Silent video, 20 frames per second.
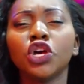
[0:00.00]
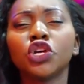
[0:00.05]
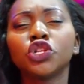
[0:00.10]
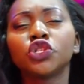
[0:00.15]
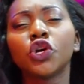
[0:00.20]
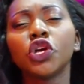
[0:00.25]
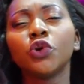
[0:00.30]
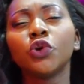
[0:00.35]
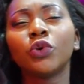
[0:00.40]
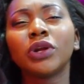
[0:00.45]

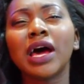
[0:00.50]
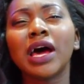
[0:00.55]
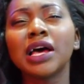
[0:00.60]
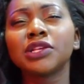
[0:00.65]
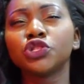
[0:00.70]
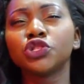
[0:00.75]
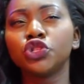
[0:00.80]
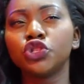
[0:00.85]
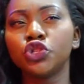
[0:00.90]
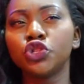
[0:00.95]
So you would
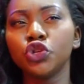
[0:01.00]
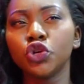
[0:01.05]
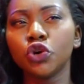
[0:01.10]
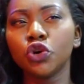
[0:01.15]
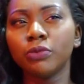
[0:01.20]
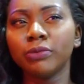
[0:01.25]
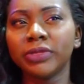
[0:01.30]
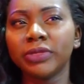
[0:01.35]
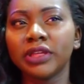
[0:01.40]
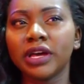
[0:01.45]

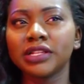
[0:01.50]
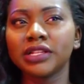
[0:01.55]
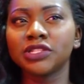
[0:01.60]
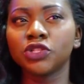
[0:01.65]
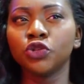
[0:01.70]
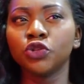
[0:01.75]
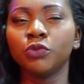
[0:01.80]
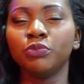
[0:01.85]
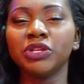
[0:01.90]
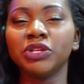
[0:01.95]
assume
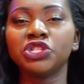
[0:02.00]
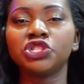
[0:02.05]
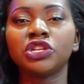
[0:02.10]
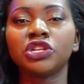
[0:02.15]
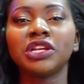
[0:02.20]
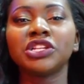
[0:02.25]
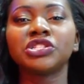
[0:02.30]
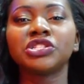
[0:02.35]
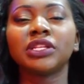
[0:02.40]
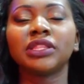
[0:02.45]
that you'd be
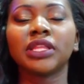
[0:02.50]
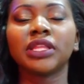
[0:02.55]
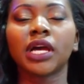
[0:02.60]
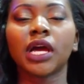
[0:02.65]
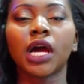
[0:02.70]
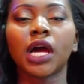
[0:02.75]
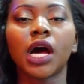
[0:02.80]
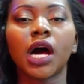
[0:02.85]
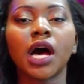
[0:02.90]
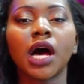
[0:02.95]
changing the
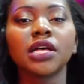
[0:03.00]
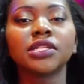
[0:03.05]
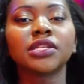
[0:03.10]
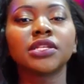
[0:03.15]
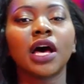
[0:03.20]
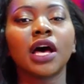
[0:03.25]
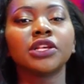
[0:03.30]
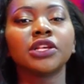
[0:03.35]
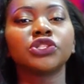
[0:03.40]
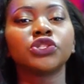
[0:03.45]

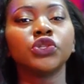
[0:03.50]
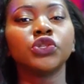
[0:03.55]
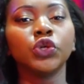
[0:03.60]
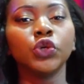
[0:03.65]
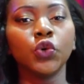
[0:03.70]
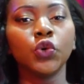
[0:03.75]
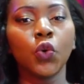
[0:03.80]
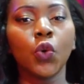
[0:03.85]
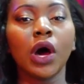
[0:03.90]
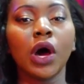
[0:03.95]
cars as
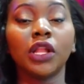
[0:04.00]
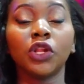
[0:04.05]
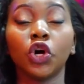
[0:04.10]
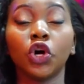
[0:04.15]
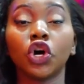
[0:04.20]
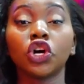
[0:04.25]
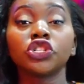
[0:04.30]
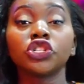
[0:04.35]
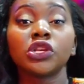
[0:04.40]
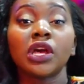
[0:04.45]
you go
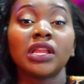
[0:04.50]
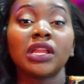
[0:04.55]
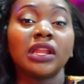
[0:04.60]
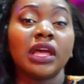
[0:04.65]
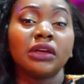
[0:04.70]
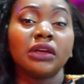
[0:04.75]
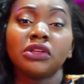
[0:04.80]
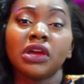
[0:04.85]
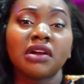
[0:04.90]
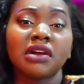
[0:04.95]
along because
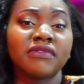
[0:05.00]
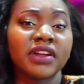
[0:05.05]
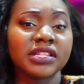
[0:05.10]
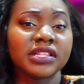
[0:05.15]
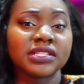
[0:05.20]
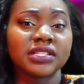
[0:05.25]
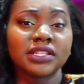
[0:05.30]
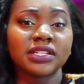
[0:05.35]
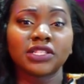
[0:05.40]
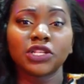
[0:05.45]
you're
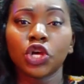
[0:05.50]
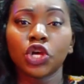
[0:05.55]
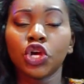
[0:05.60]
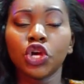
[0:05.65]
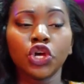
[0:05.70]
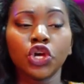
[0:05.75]
renting it.